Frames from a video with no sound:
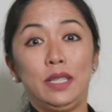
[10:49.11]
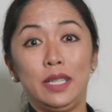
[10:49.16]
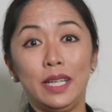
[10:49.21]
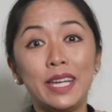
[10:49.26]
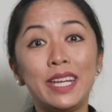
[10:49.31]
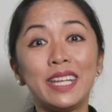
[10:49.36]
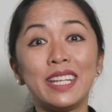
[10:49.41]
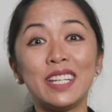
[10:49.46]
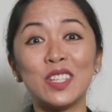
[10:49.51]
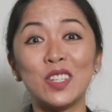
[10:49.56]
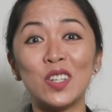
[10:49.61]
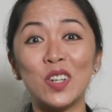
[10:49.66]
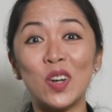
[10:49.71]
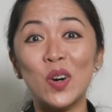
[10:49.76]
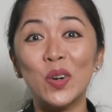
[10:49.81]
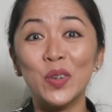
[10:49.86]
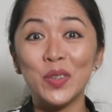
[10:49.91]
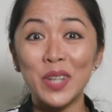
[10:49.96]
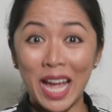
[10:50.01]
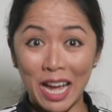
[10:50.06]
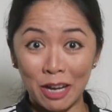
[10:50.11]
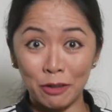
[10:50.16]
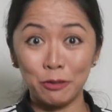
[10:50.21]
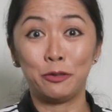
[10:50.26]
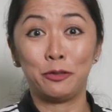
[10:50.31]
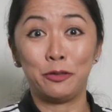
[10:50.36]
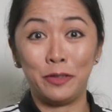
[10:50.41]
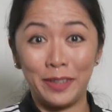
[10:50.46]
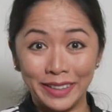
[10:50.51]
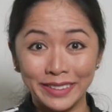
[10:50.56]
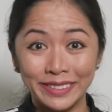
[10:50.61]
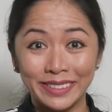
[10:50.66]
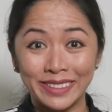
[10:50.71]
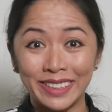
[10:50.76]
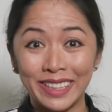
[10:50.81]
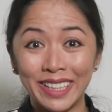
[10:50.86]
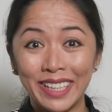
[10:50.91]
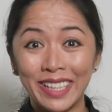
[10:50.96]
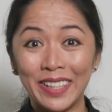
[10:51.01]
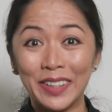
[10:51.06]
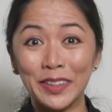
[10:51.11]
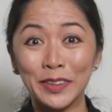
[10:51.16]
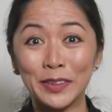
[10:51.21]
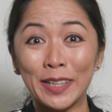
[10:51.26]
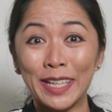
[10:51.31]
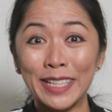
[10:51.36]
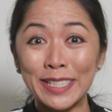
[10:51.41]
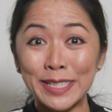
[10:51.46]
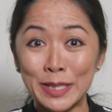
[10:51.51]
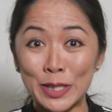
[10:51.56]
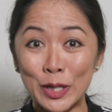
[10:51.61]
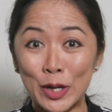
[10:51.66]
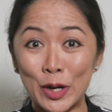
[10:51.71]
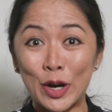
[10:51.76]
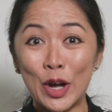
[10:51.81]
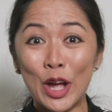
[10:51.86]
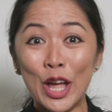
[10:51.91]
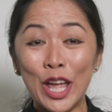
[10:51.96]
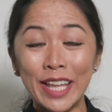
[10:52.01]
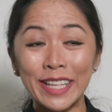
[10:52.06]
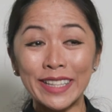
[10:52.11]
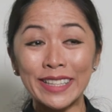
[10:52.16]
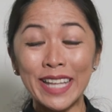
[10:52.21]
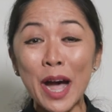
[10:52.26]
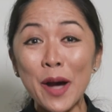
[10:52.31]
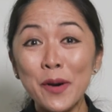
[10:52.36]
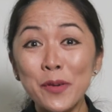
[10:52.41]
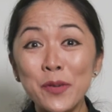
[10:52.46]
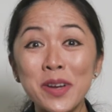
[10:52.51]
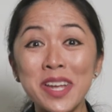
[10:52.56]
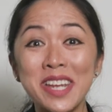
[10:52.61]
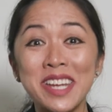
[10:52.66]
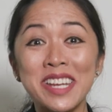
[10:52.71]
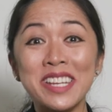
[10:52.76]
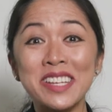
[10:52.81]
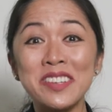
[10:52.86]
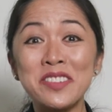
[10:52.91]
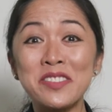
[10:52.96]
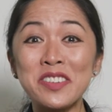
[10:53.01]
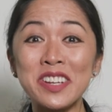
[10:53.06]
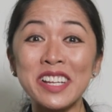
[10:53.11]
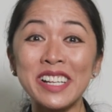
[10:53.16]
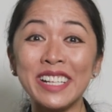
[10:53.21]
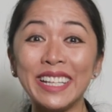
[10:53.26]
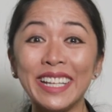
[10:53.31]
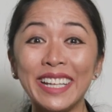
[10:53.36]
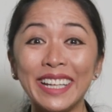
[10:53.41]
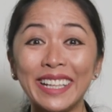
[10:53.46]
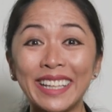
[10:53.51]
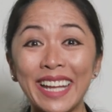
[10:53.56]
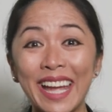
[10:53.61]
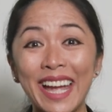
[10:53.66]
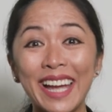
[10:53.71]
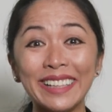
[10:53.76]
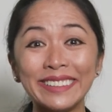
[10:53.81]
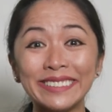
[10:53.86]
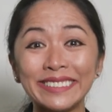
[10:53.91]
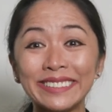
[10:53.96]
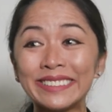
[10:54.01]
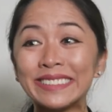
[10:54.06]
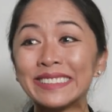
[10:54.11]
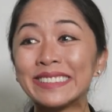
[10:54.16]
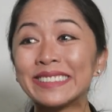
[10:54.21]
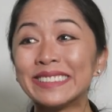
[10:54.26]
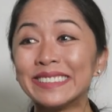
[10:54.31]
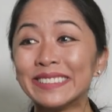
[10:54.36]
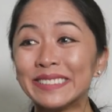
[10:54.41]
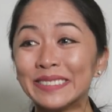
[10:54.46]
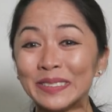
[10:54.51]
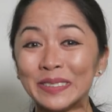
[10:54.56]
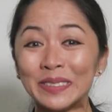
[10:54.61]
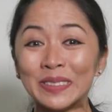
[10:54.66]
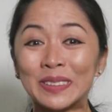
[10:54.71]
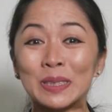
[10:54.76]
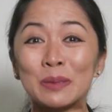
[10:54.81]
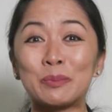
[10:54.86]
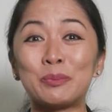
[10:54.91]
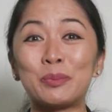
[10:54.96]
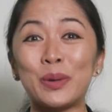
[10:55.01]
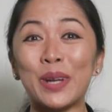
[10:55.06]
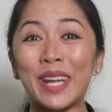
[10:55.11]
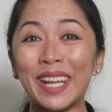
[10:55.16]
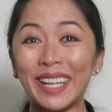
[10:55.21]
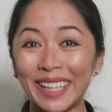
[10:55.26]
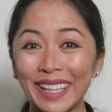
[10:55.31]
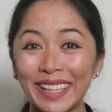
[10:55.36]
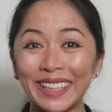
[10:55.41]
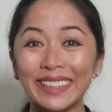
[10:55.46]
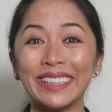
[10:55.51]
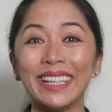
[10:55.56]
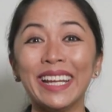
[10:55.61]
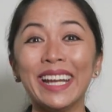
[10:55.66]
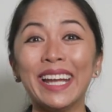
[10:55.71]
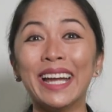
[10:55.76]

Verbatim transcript: in your own outfit, okay? So that way you really can't spread it,